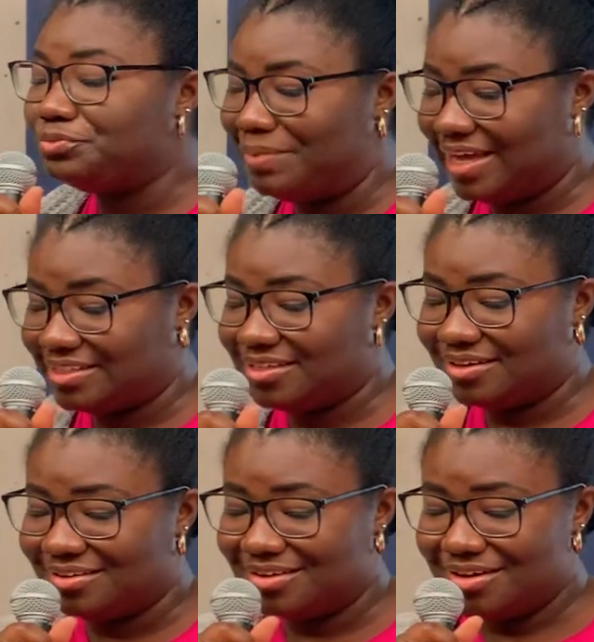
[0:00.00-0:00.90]

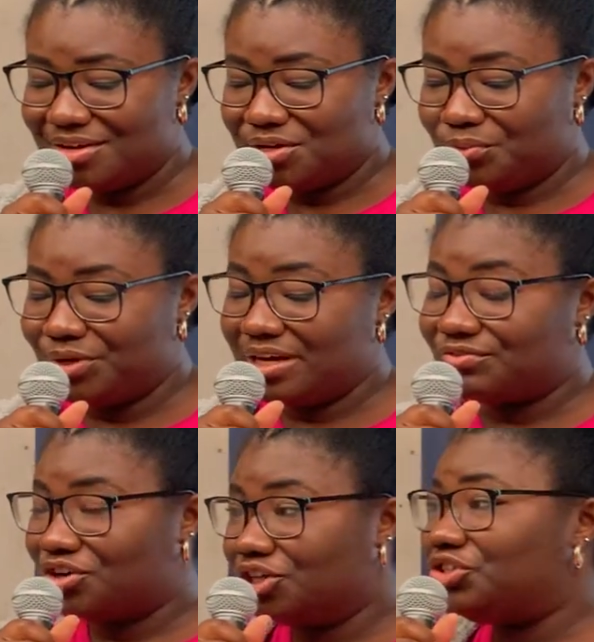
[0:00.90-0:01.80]
better. We
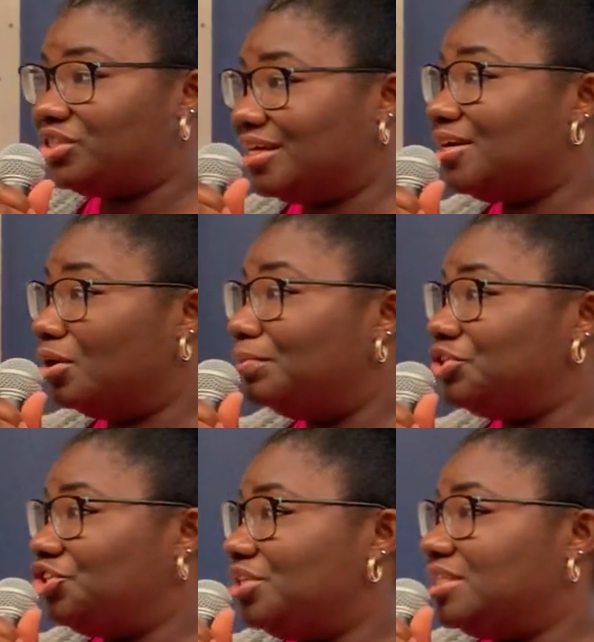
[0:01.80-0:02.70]
have got to take
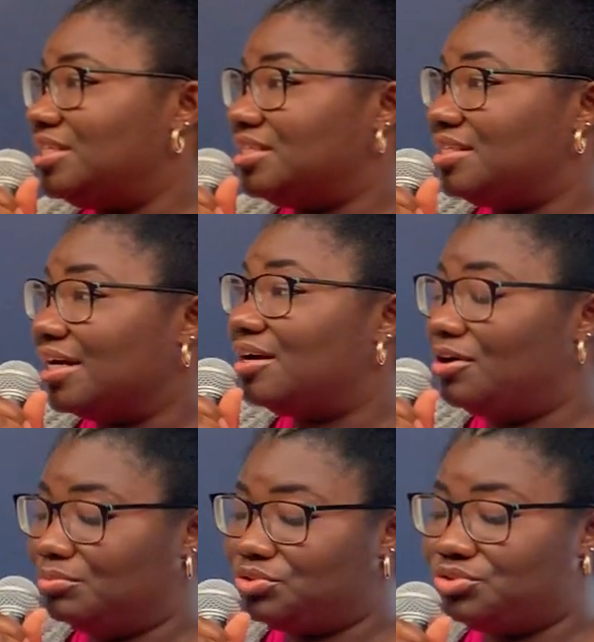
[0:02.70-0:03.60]
opportunities that
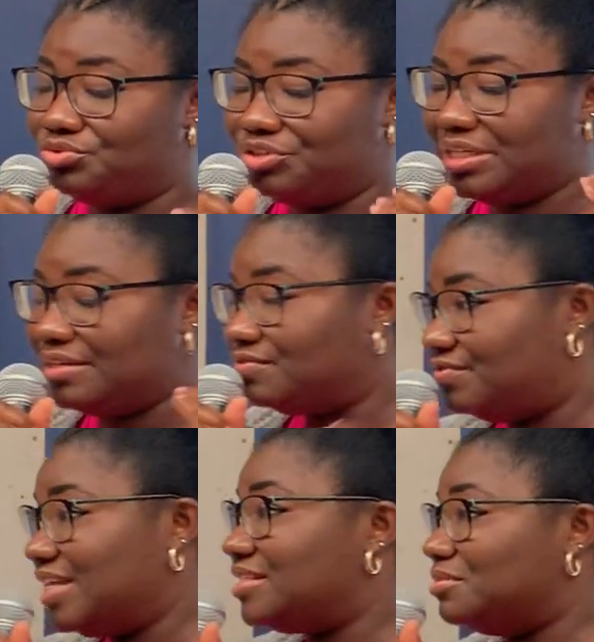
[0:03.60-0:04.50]
come to really
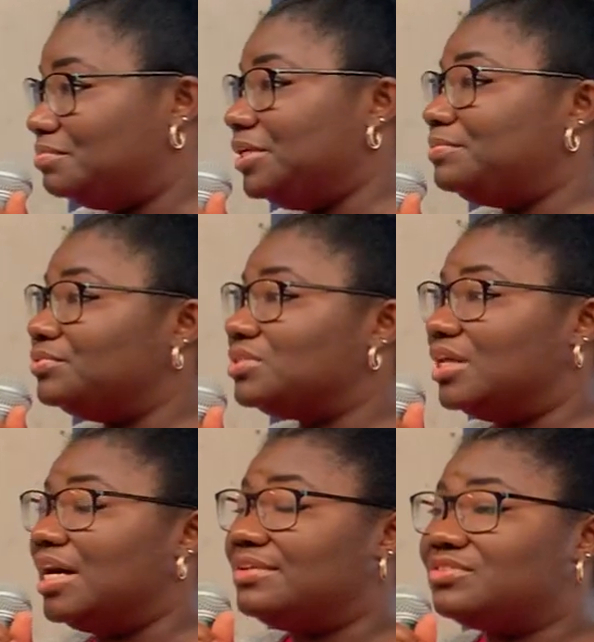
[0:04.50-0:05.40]
invest in people's
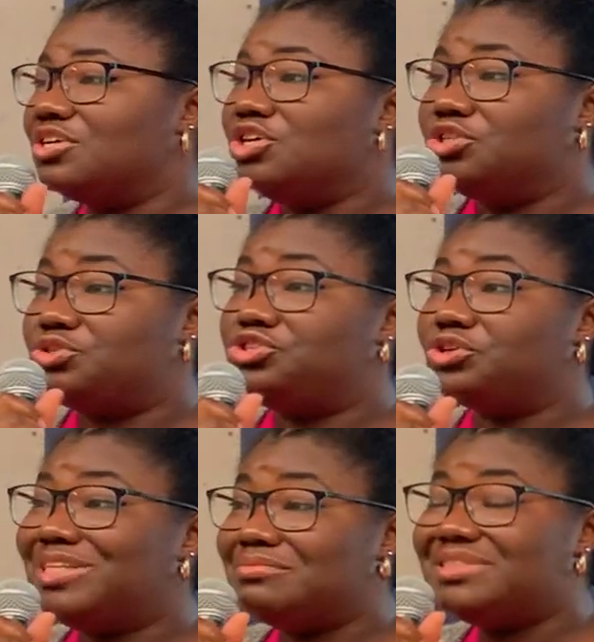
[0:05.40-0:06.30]
lives, to show
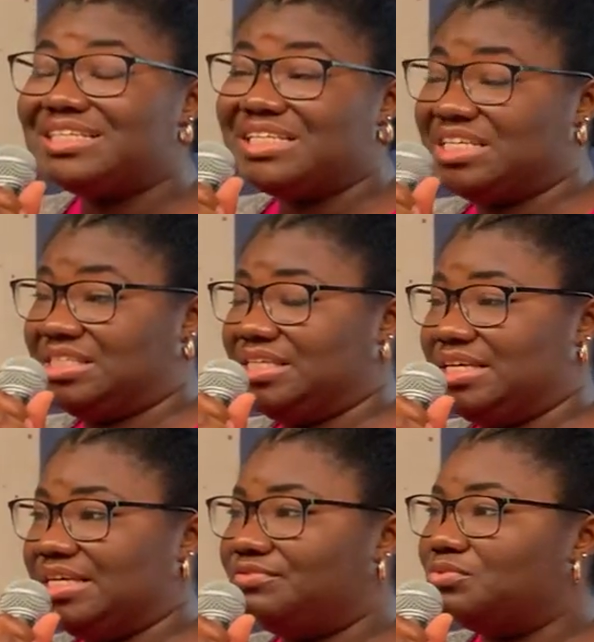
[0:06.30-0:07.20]
them
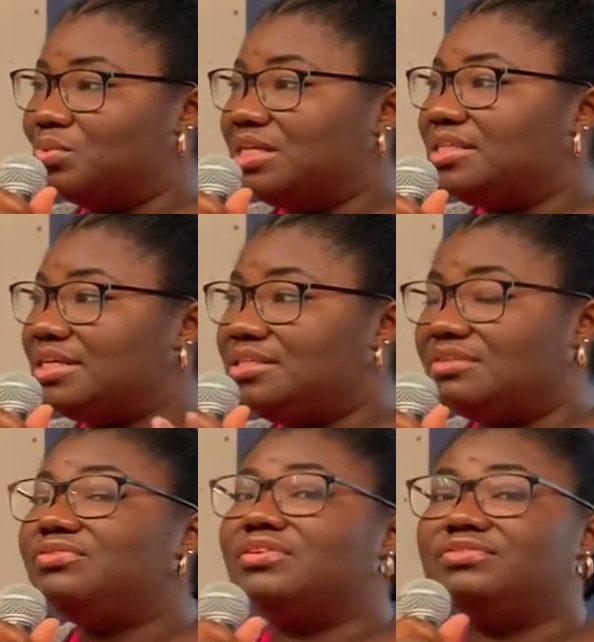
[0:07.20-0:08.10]
dignity even when they
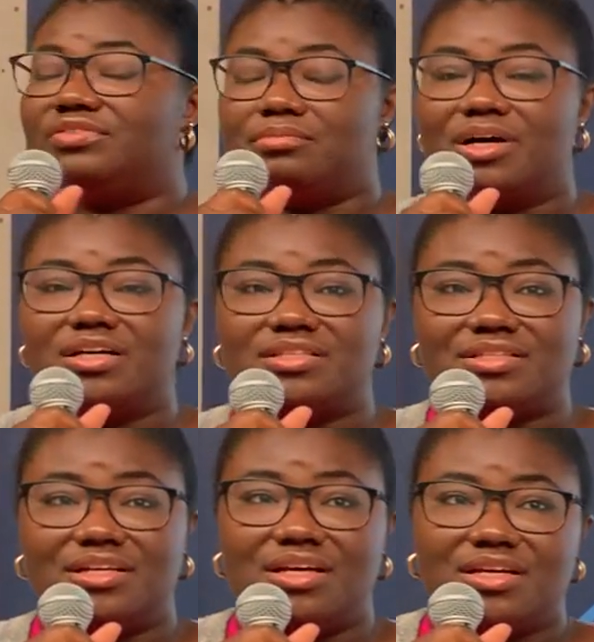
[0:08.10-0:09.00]
differ from us,
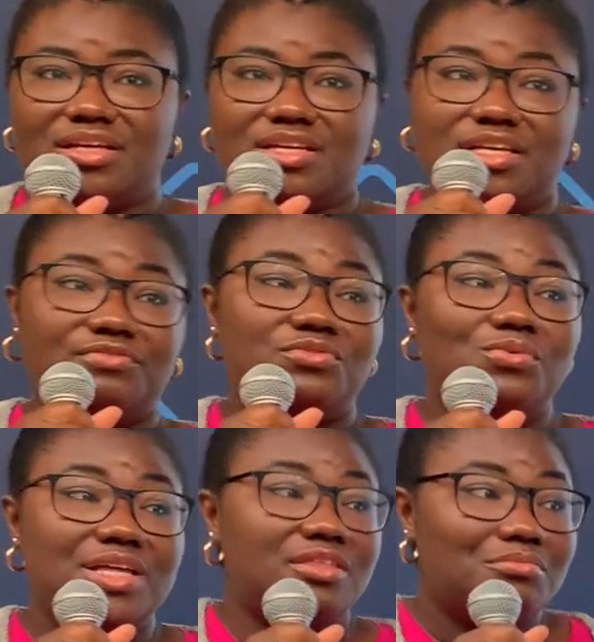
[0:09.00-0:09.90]
even
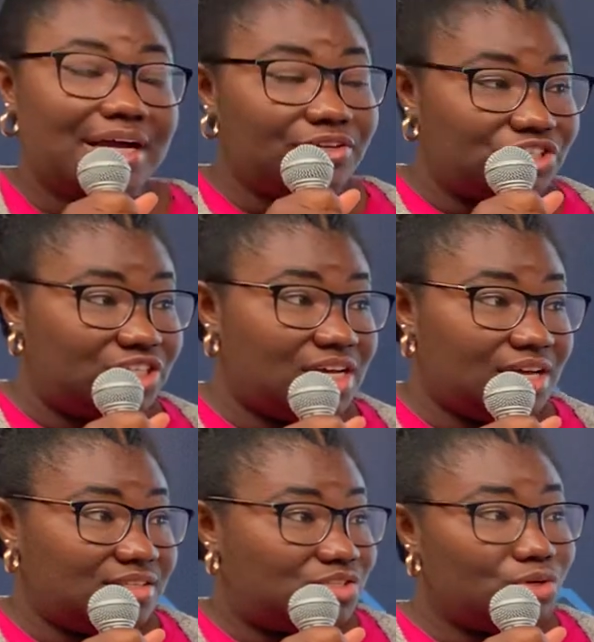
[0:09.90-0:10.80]
when they might not share
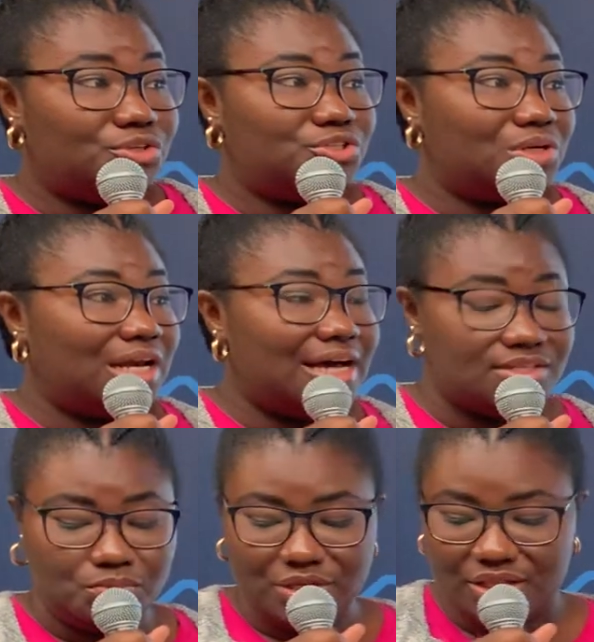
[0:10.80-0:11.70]
the social
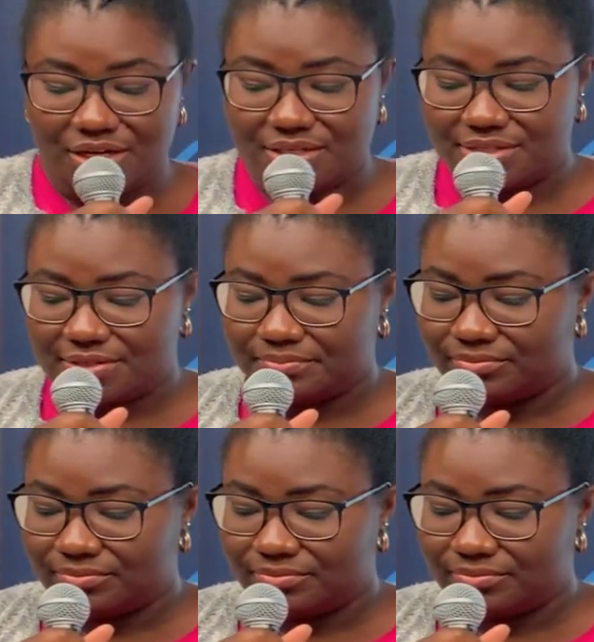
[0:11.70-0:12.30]
class with us.